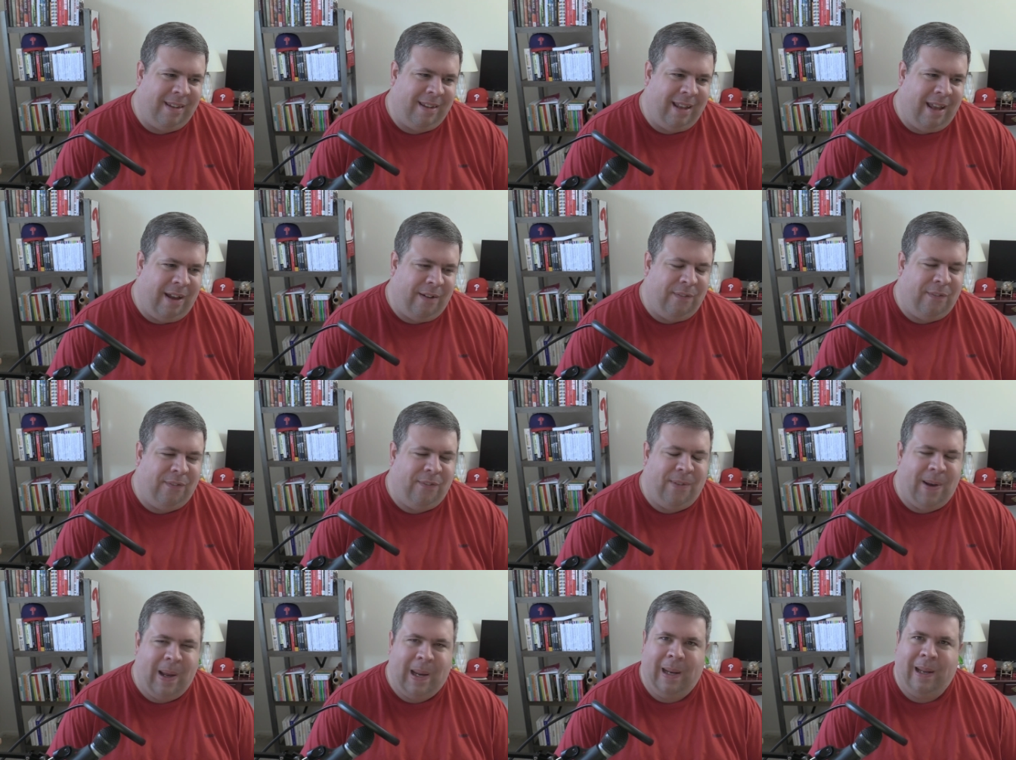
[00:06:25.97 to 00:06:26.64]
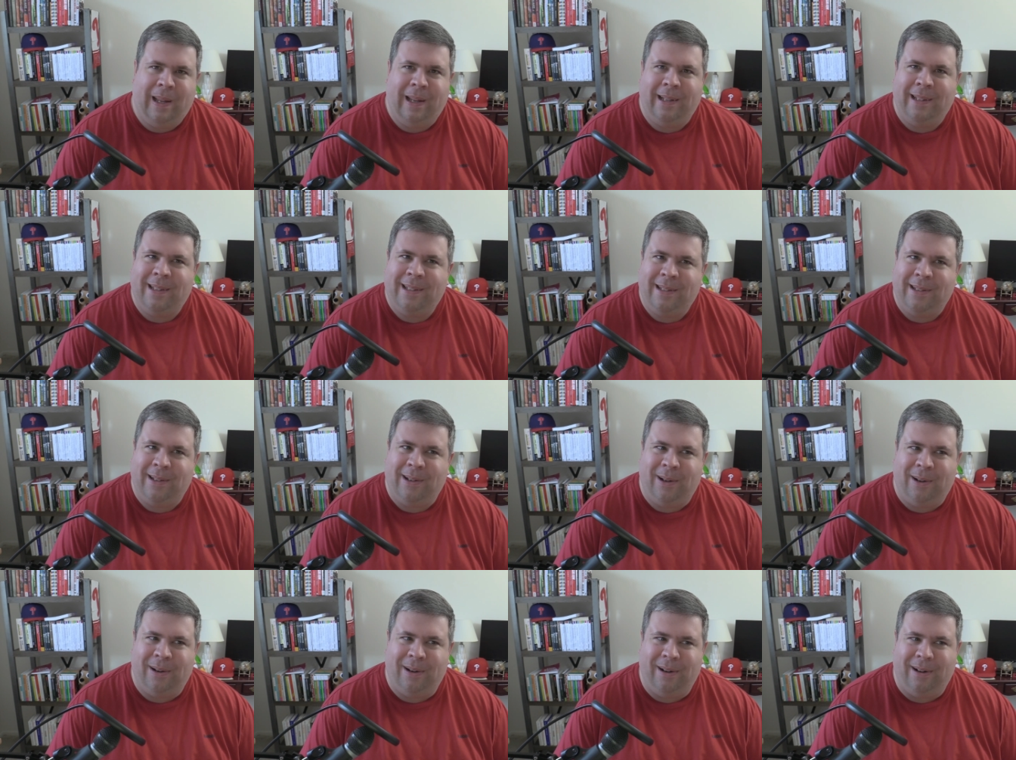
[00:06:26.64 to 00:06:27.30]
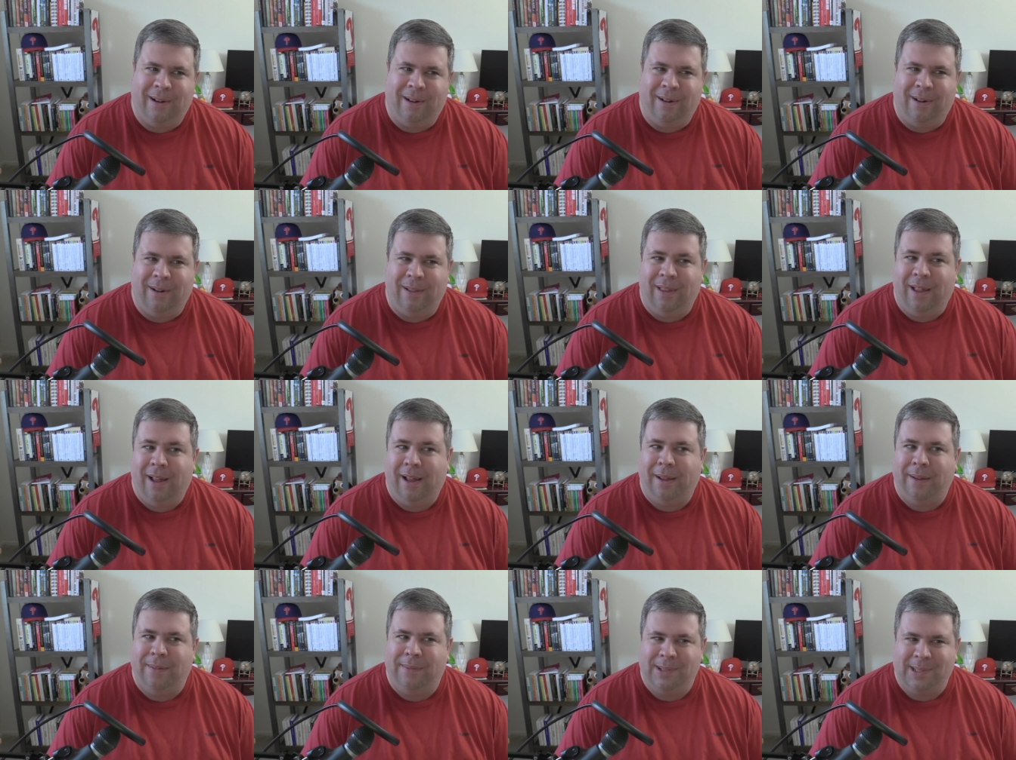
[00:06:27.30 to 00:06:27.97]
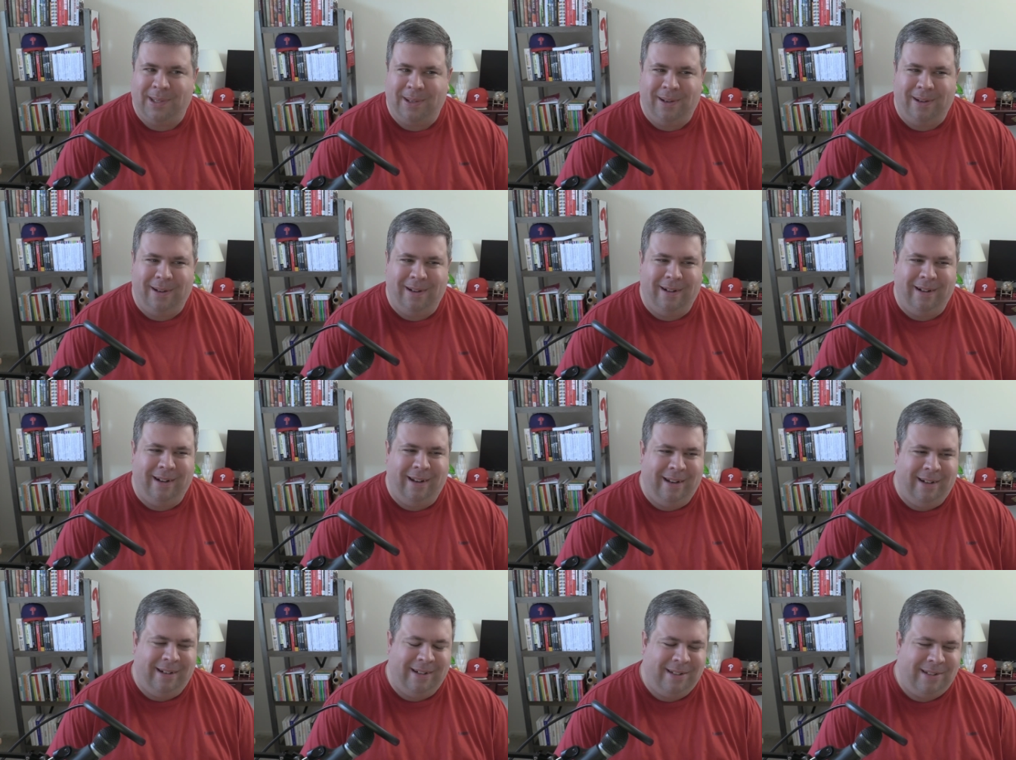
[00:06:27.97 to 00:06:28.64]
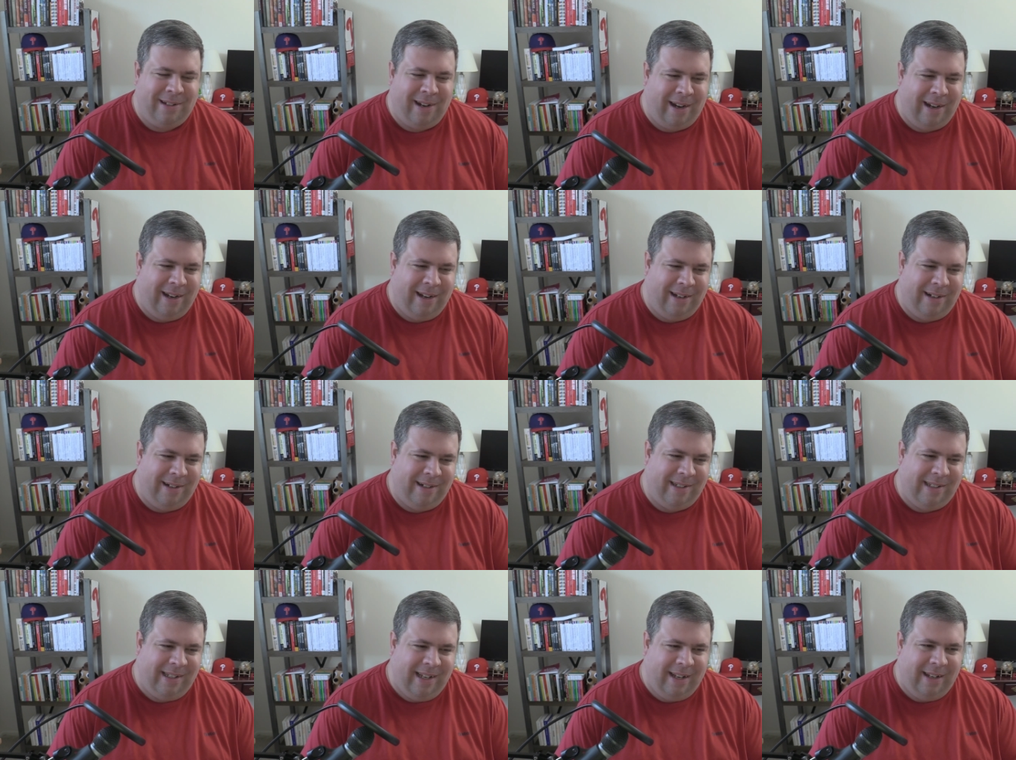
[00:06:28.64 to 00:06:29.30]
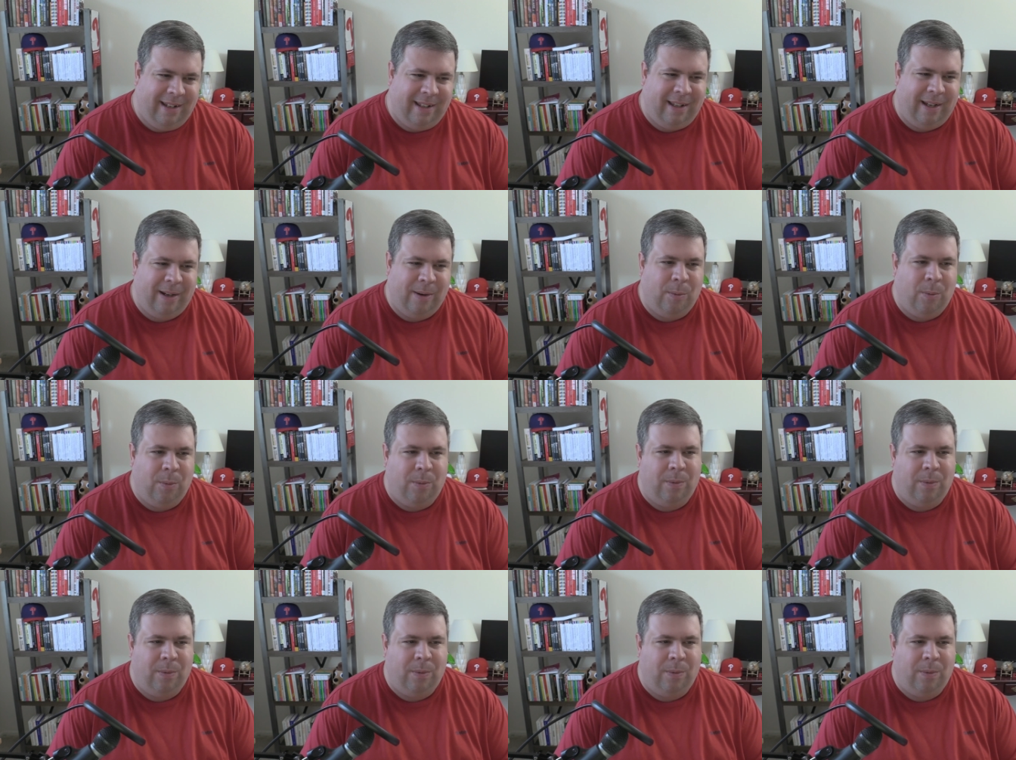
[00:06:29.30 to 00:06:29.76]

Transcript: how finite our lives are, and trying to understand like